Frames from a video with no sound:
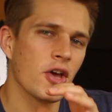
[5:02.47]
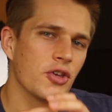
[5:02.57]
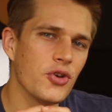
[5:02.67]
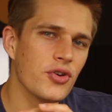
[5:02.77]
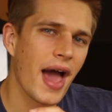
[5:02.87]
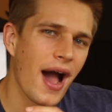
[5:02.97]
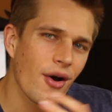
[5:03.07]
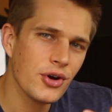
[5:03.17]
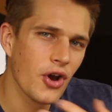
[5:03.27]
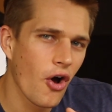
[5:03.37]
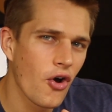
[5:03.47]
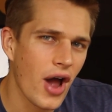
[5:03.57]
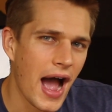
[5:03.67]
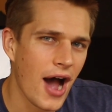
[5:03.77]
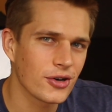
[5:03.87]
You now know
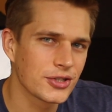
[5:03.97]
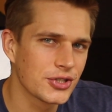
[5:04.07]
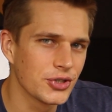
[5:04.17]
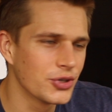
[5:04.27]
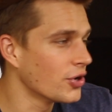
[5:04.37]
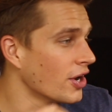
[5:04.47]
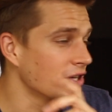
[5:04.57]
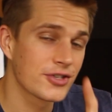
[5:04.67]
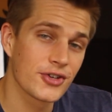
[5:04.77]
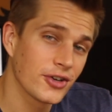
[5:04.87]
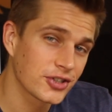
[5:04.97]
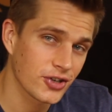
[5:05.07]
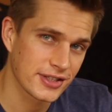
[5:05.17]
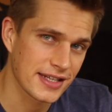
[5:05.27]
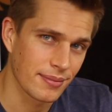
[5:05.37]
how to search
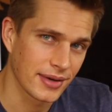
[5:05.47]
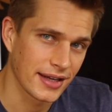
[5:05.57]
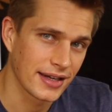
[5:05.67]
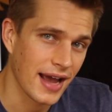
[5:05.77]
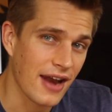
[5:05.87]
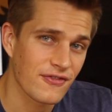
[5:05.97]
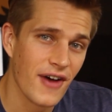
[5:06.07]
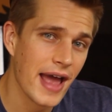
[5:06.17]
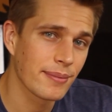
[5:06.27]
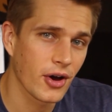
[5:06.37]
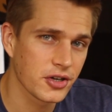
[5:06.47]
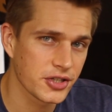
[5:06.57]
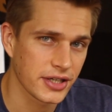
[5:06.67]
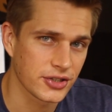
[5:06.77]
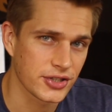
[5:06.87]
on Tumblr and find blogs
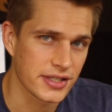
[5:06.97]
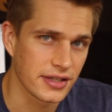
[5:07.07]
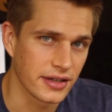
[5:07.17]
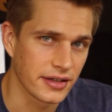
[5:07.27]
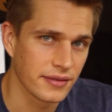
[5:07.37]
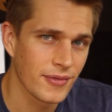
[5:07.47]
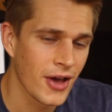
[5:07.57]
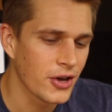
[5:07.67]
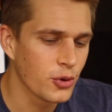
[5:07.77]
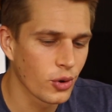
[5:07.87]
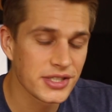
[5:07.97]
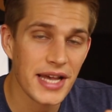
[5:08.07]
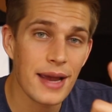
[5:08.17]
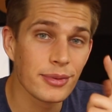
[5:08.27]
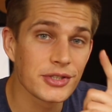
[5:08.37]
you're interested in. You're also
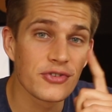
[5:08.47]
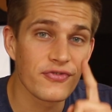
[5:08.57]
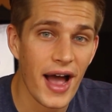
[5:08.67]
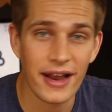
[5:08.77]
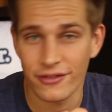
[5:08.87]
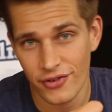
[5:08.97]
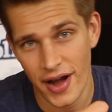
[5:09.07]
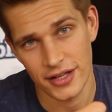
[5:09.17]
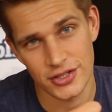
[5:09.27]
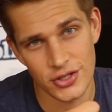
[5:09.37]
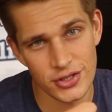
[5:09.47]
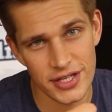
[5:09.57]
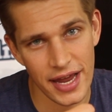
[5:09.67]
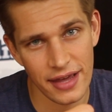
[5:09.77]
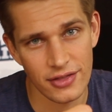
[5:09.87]
able to find friends
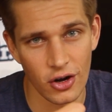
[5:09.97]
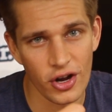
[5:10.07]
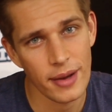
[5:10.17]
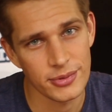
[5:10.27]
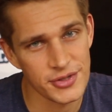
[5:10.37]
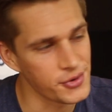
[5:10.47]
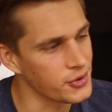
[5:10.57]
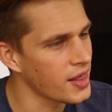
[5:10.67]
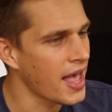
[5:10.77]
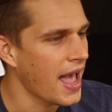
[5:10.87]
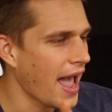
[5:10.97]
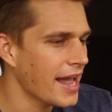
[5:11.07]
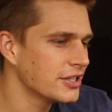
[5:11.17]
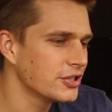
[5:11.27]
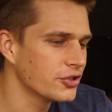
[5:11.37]
using the lookup tool,
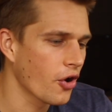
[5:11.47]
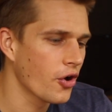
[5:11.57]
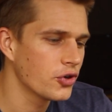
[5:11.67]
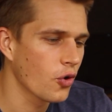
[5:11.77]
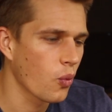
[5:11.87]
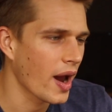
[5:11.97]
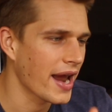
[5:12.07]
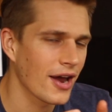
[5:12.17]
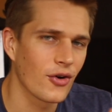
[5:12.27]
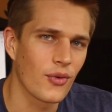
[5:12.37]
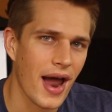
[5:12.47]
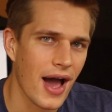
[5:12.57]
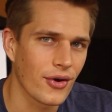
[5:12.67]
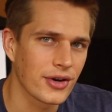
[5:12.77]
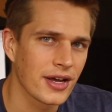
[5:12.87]
and you know your way
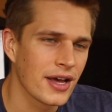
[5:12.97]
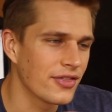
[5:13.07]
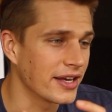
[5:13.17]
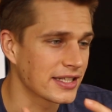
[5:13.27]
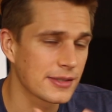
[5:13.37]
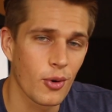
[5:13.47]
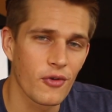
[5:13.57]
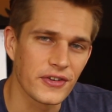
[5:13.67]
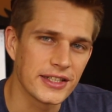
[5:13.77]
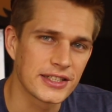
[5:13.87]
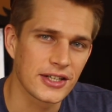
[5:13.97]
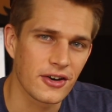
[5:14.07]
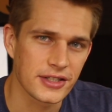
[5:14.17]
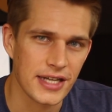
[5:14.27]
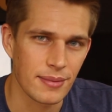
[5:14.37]
around the explore feature
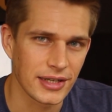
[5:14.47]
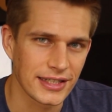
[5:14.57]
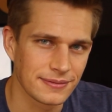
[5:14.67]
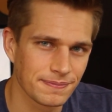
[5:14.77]
on Tumblr.